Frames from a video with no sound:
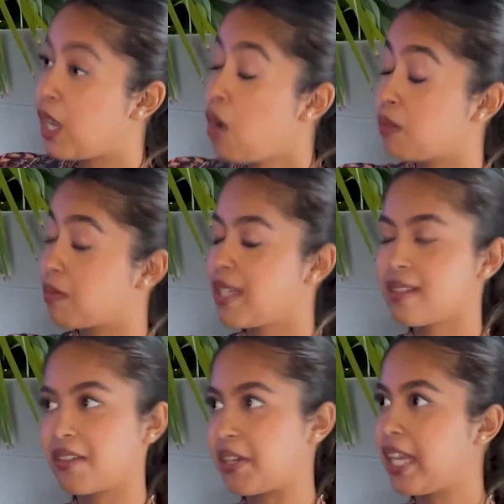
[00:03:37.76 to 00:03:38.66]
Oh, that's
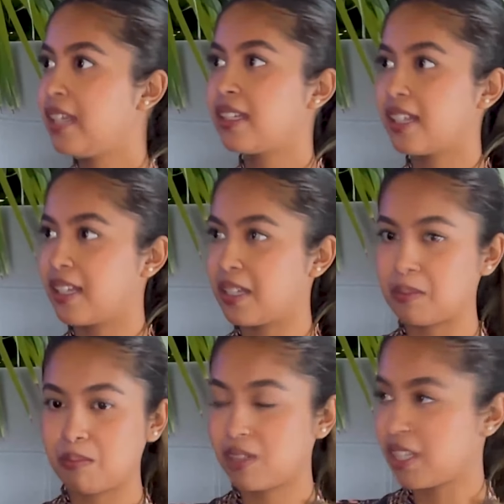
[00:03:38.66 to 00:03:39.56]
great.
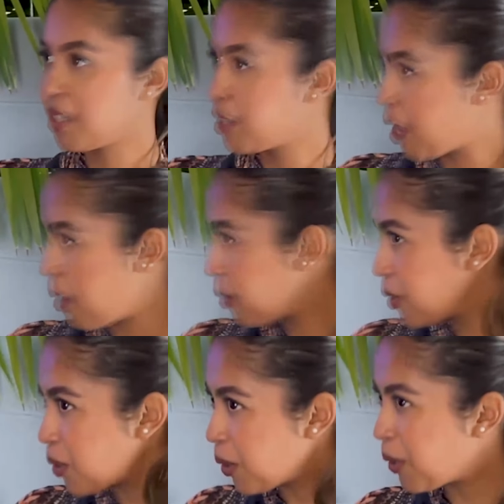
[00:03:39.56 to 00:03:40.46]
Doesn't sound
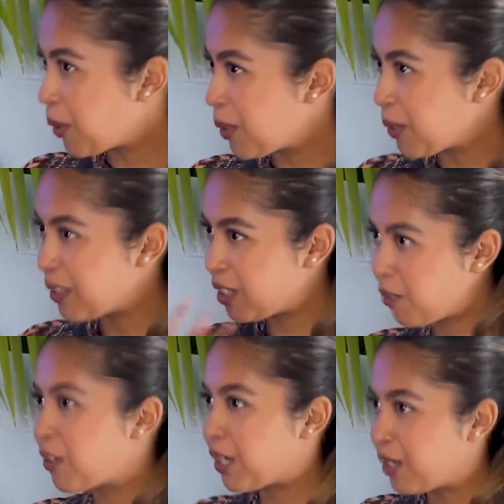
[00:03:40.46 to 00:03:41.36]
so
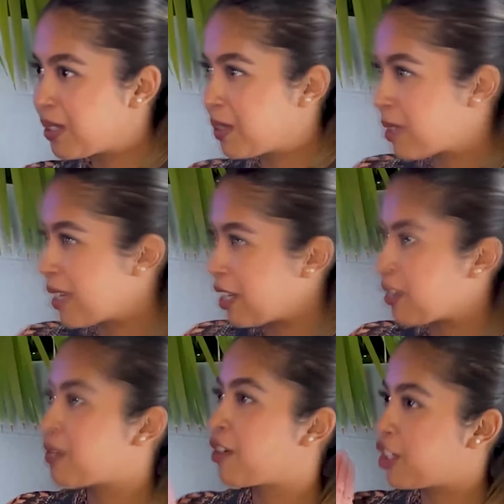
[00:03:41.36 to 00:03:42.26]
difficult. Seems like it
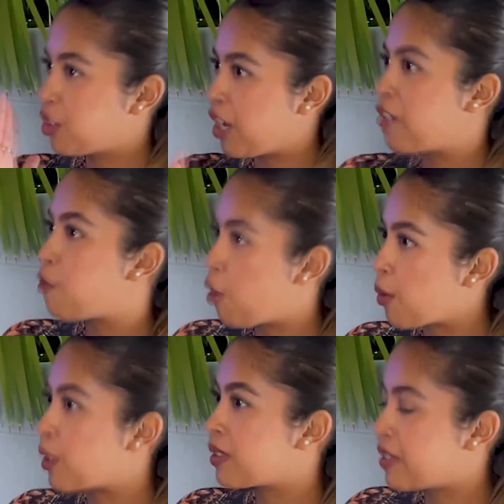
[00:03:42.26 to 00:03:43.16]
is very straightforward